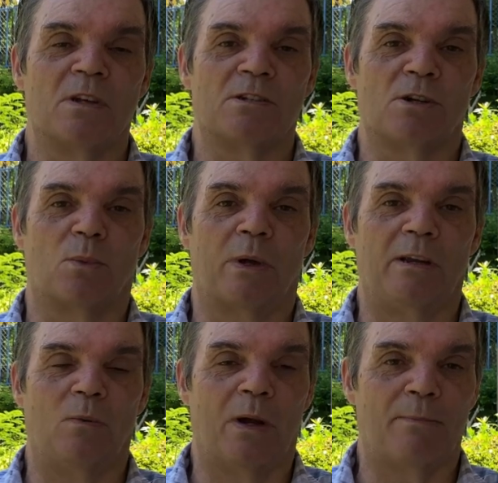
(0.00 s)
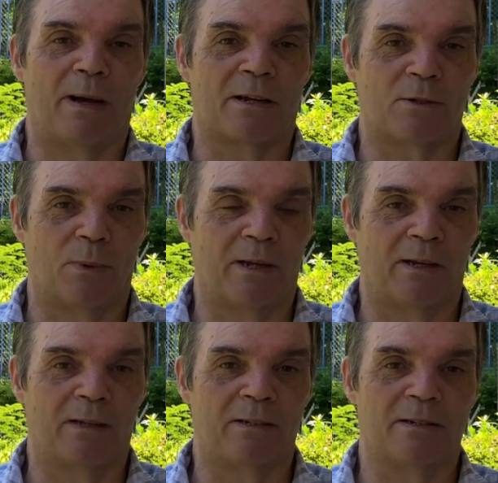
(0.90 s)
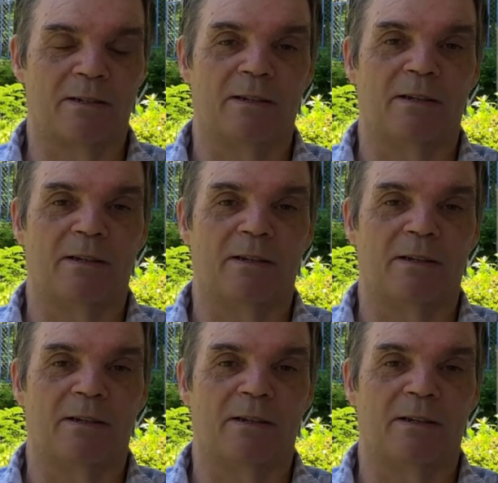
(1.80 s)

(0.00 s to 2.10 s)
So when he went back to England,